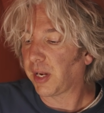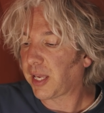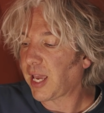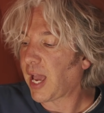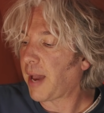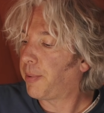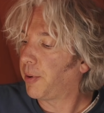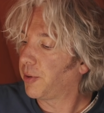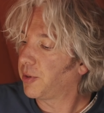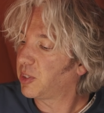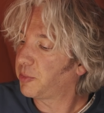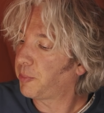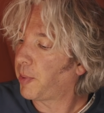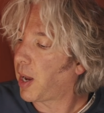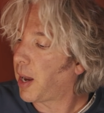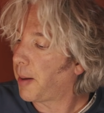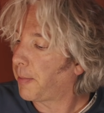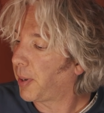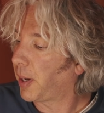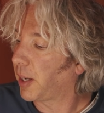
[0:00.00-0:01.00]
a gap on the
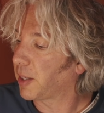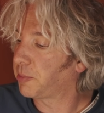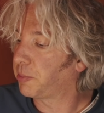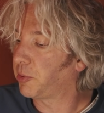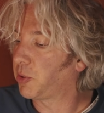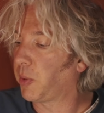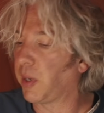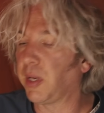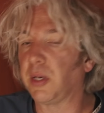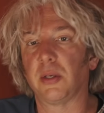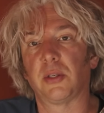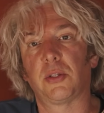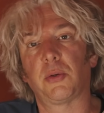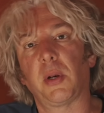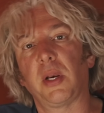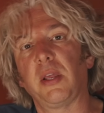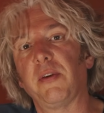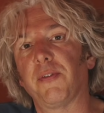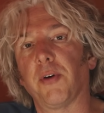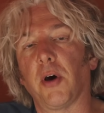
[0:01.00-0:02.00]
spark plugs between
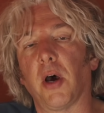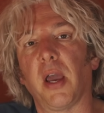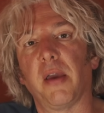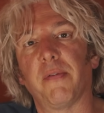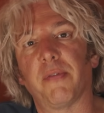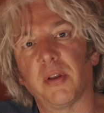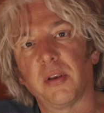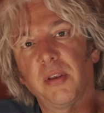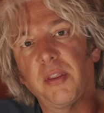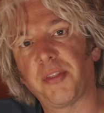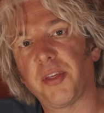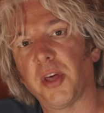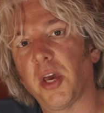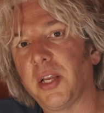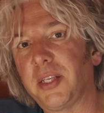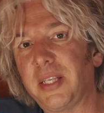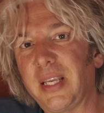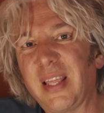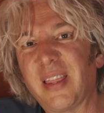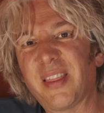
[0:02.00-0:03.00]
25 and 30